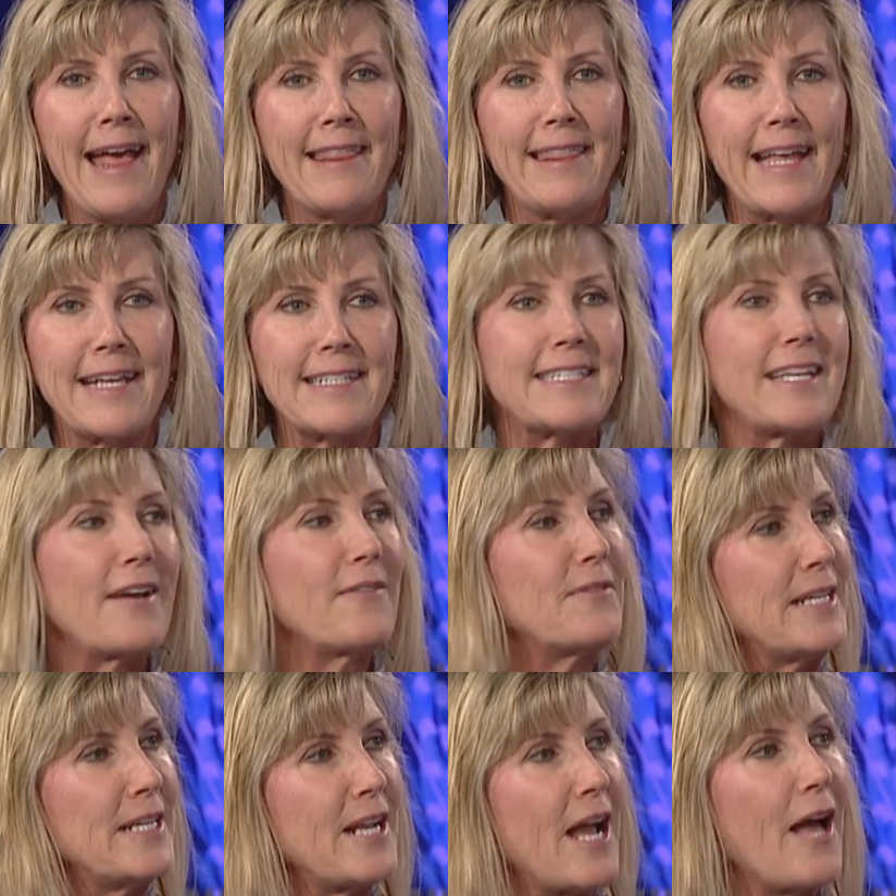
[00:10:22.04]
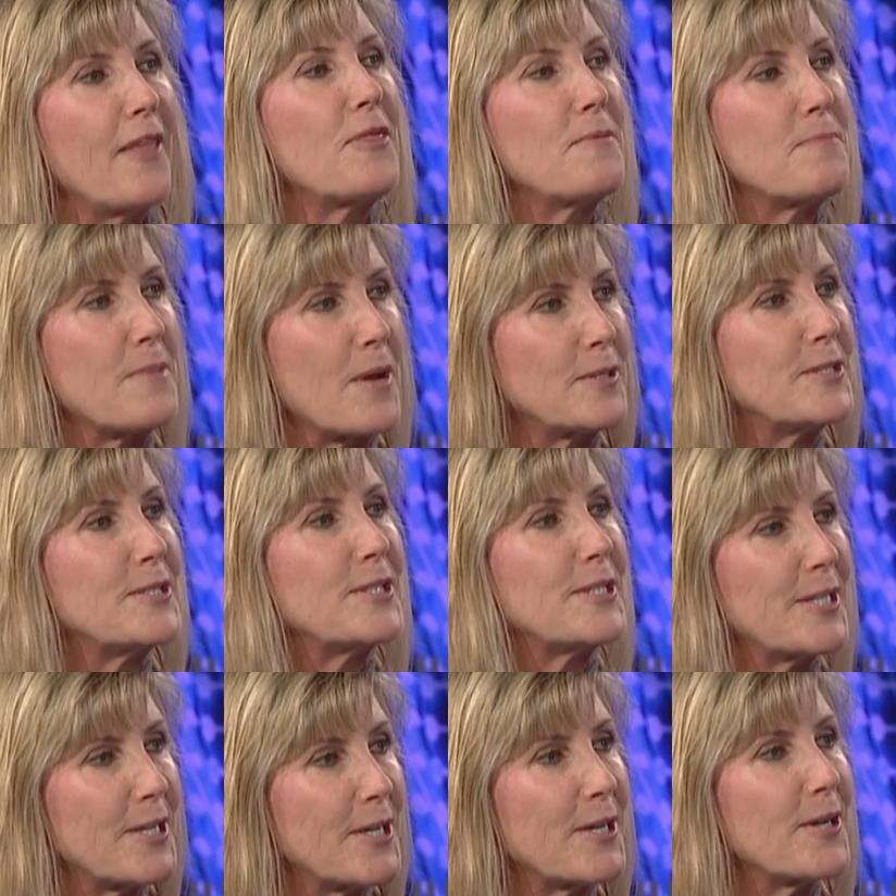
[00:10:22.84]
That's definitely not the most
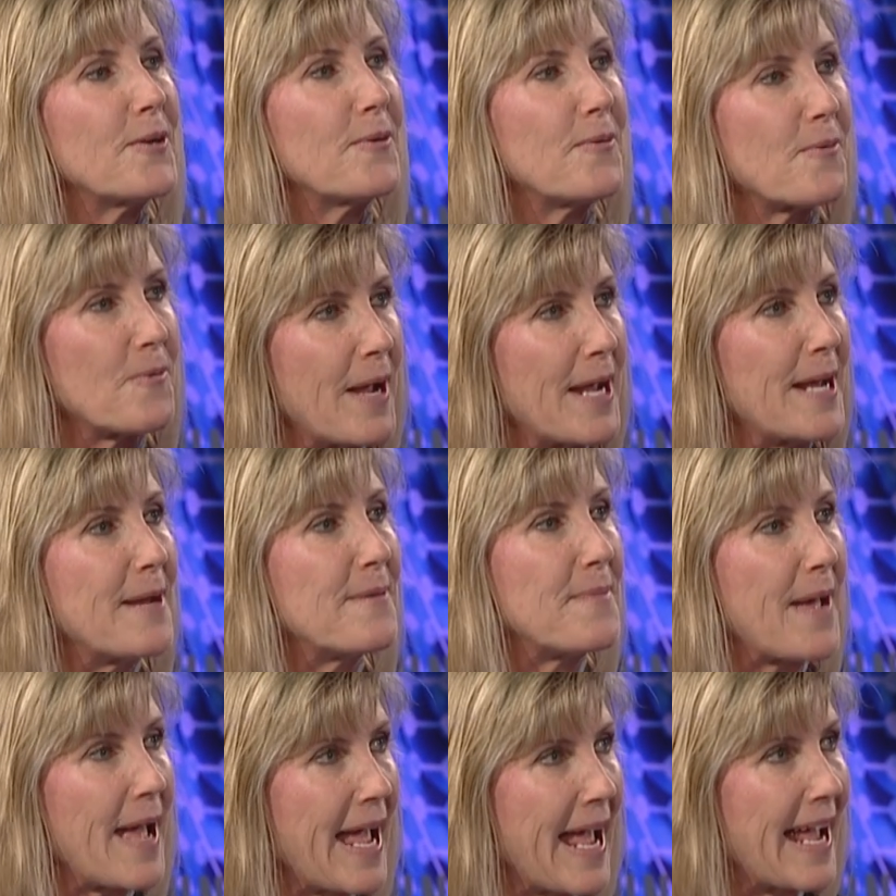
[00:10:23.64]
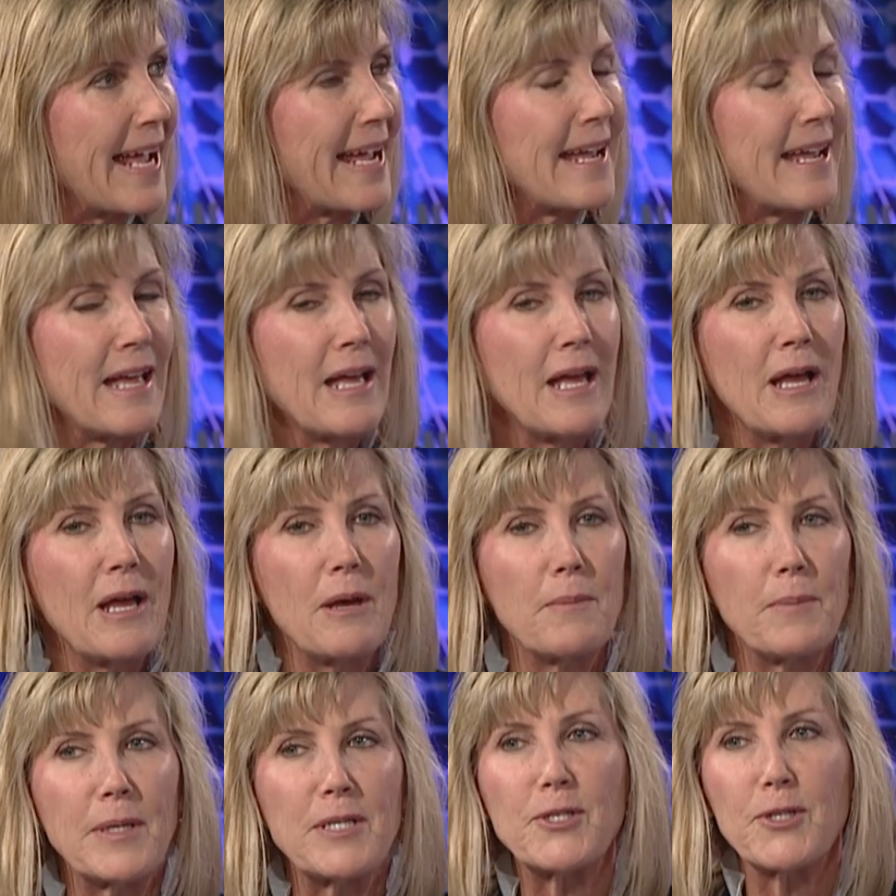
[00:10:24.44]
secure way to pay,
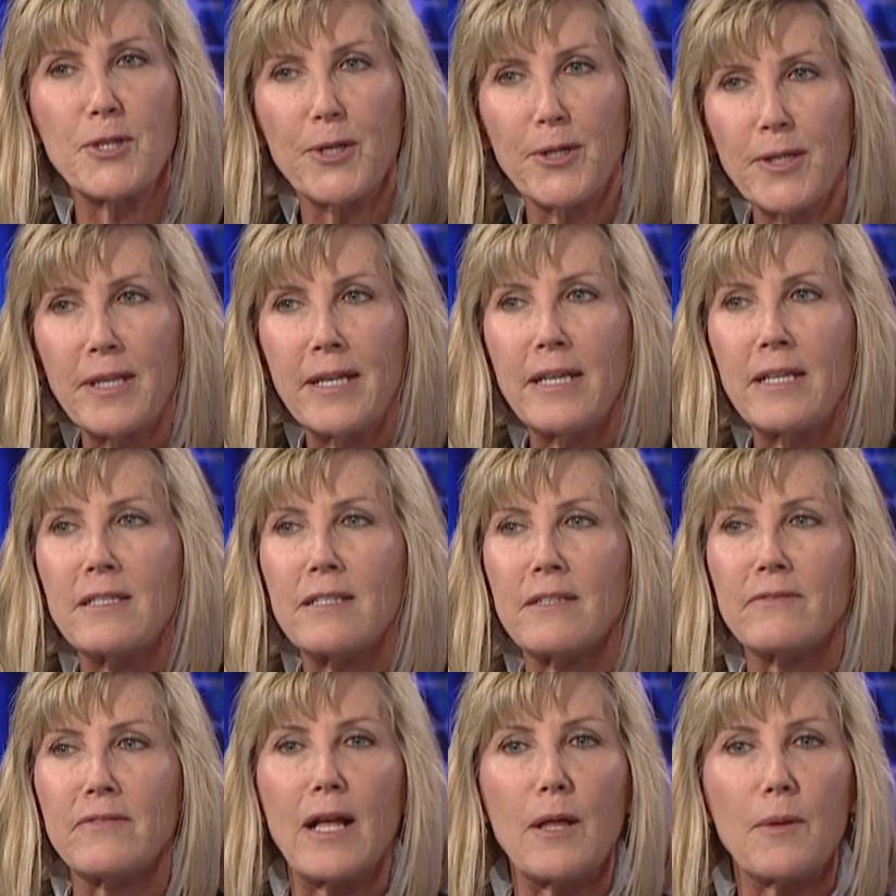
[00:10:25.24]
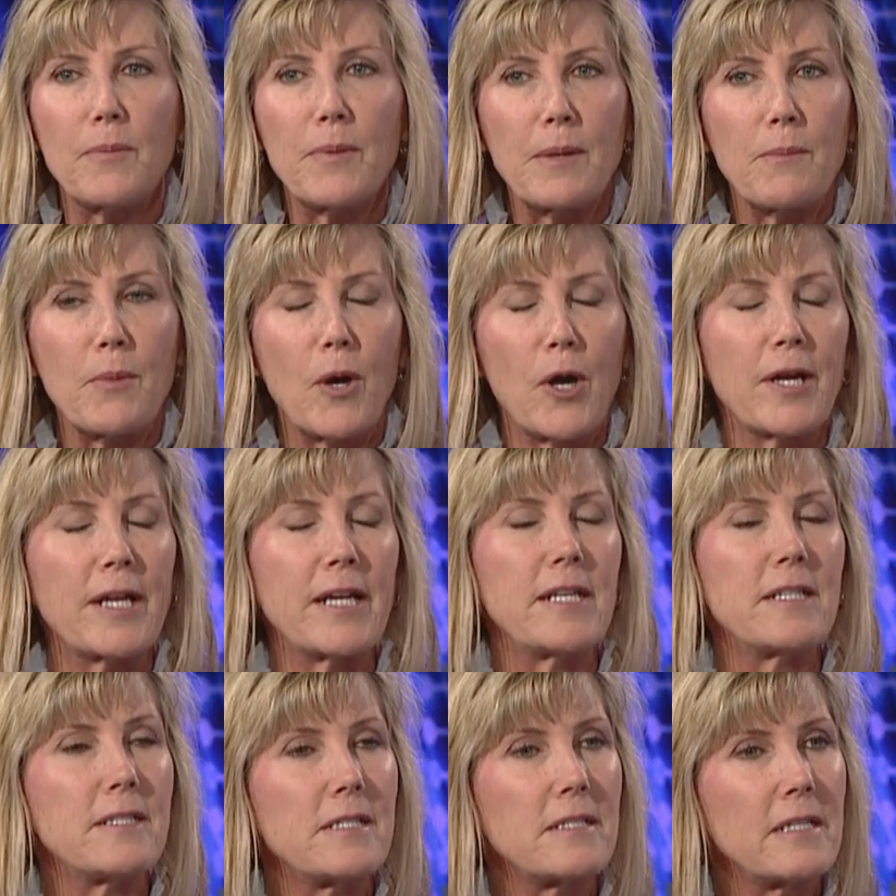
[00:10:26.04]
but certainly in developing
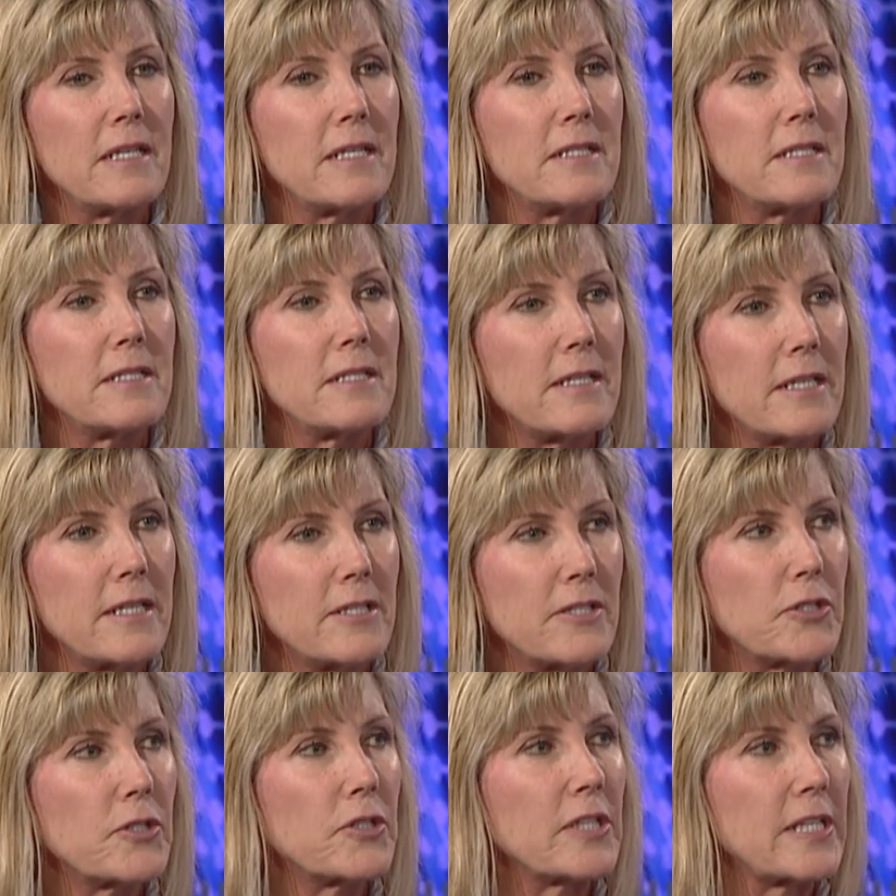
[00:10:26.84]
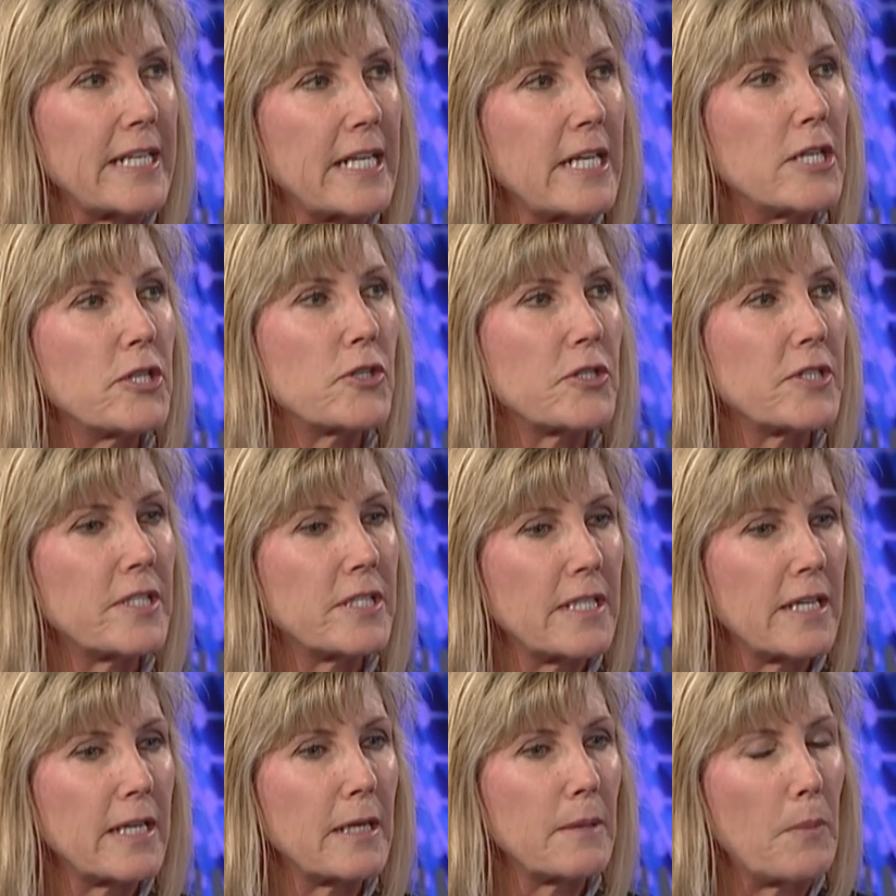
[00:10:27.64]
markets, it's certainly
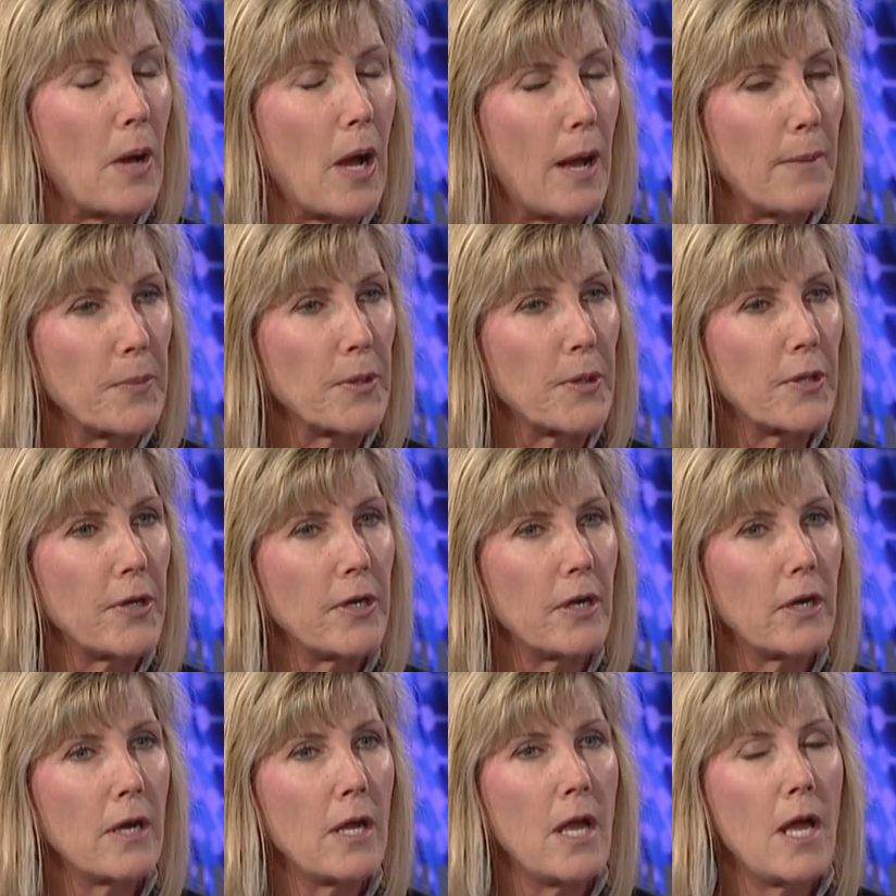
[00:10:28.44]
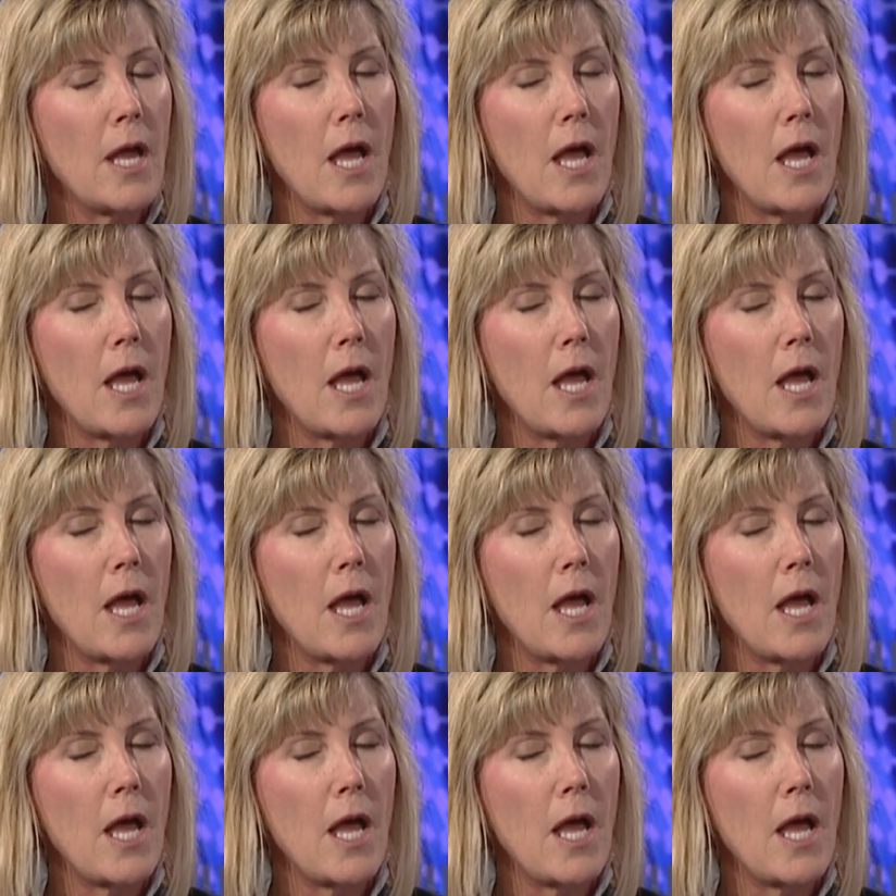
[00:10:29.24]
interesting and popular.